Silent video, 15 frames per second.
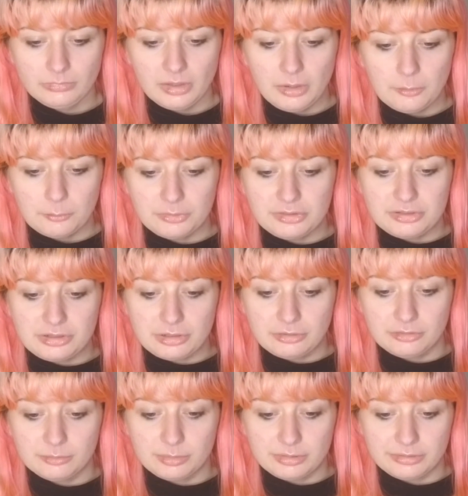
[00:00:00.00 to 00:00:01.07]
With the
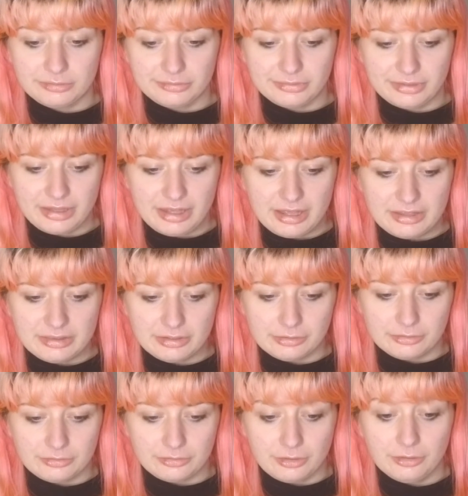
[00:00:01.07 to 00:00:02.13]
chasubles, there
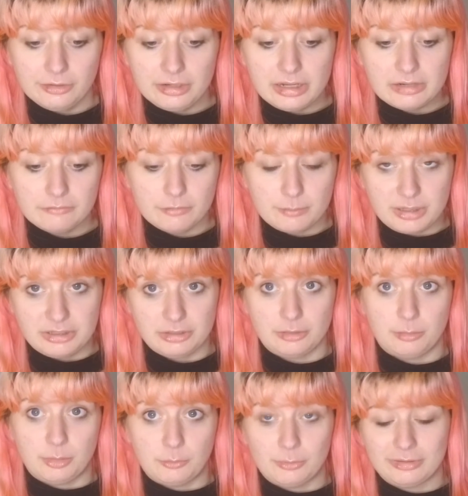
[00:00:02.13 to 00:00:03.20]
is already information
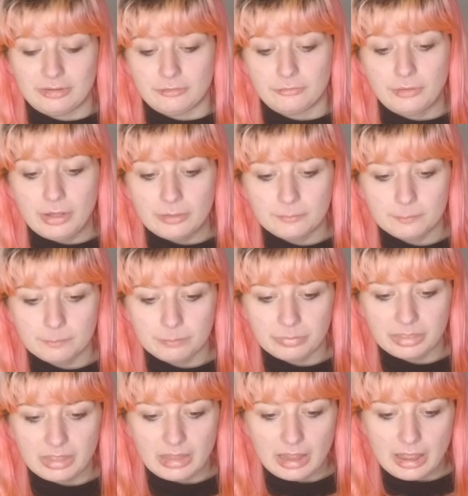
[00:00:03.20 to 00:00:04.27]
about where they're from,
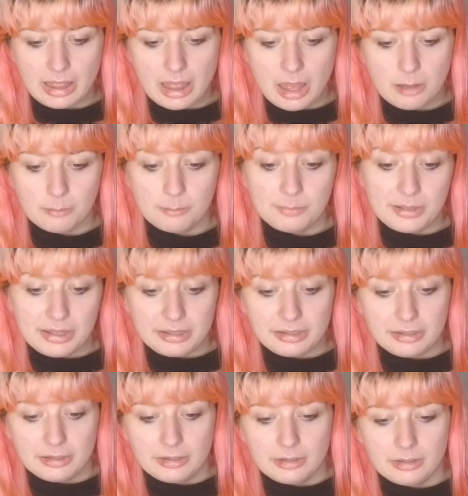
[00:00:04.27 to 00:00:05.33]
but
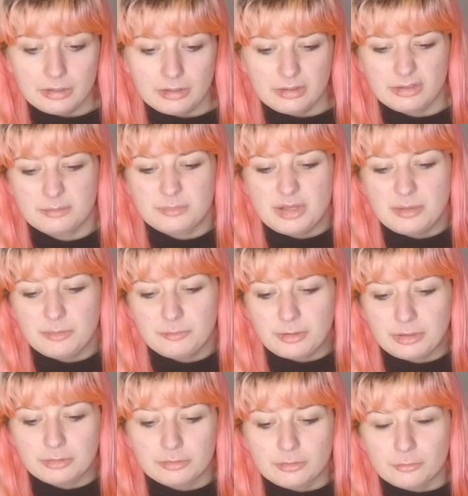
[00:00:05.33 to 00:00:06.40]
sometimes
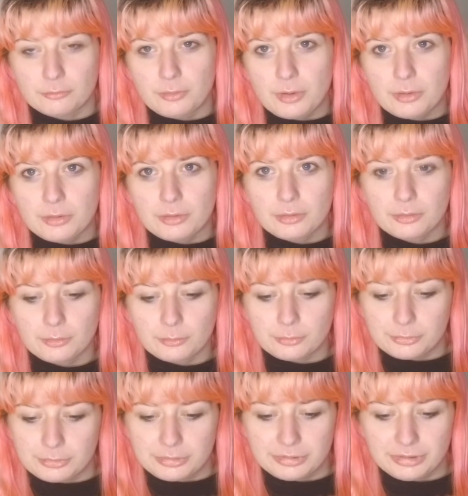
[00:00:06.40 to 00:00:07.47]
records are wrong
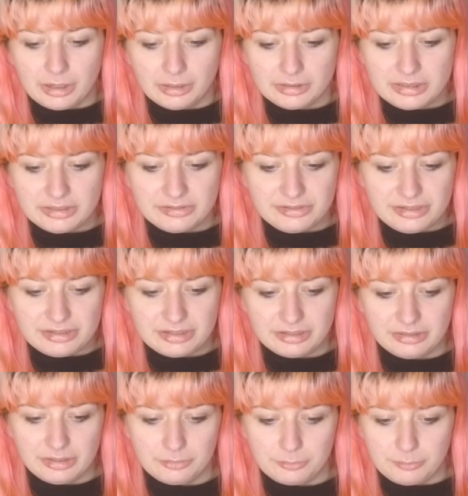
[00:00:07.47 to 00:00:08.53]
or aren't as detailed
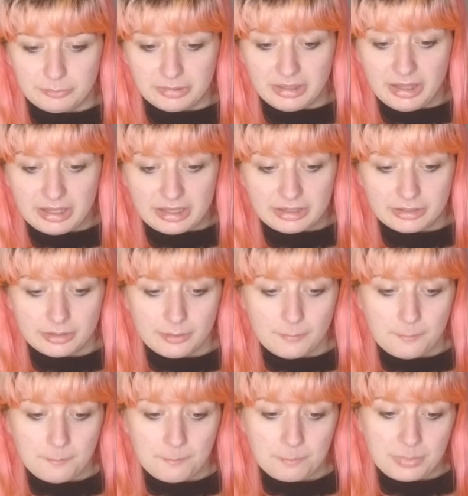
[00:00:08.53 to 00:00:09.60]
as we would like.
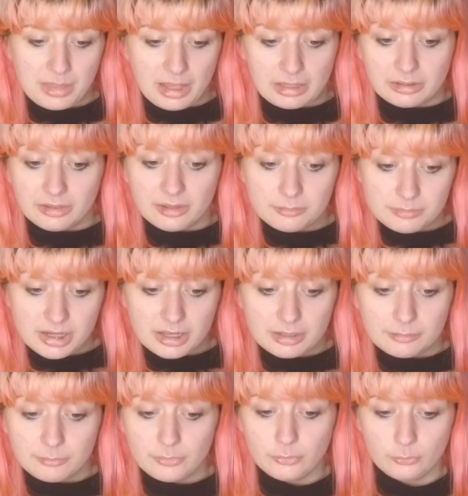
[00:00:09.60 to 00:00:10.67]
And
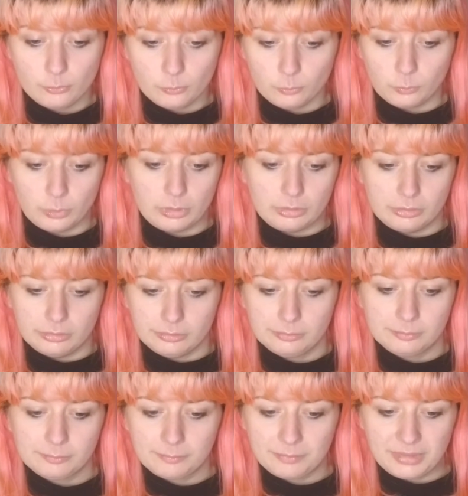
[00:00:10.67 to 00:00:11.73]
sometimes wool,
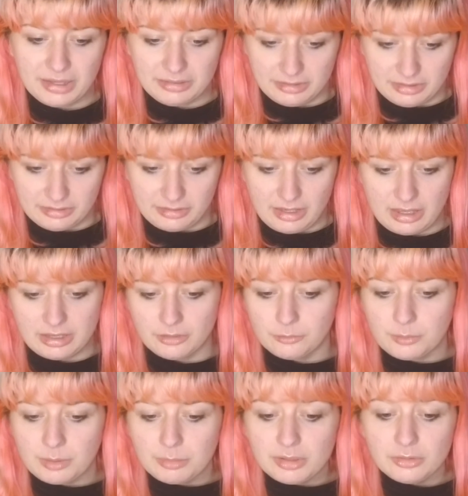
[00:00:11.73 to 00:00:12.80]
in this case, may
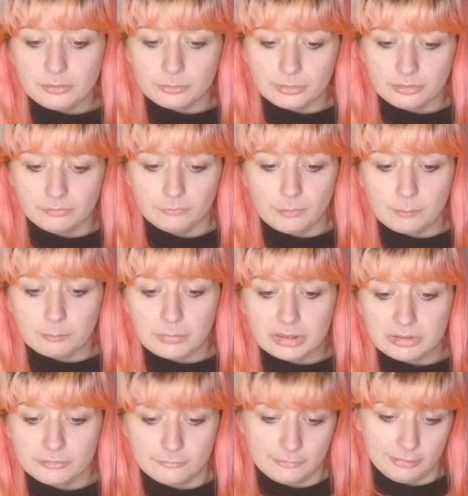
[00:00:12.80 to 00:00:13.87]
be sourced from much
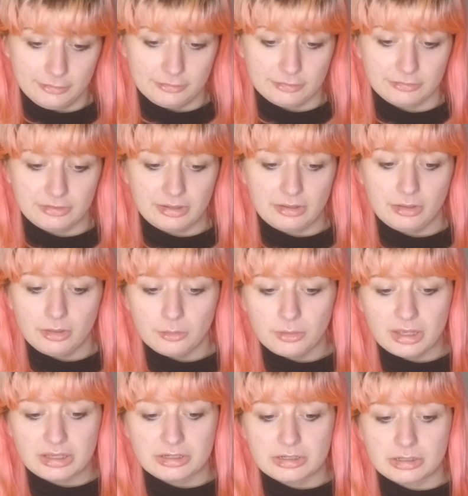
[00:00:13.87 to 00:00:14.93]
farther than the
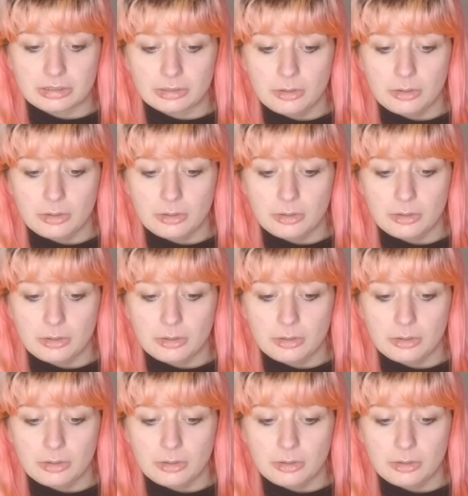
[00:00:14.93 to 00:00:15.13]
location